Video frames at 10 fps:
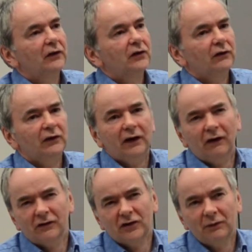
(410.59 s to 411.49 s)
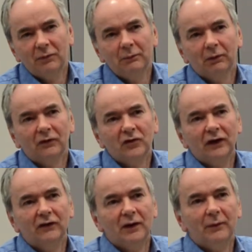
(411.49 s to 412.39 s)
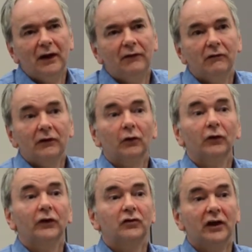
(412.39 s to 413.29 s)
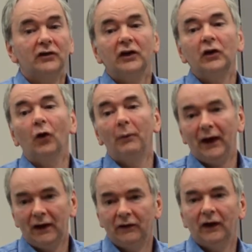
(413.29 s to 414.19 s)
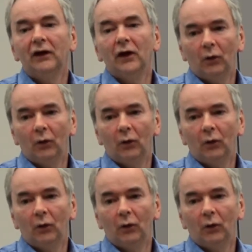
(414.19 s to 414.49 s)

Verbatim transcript: just encouraging people to change their behaviour, it's also changing your behaviour,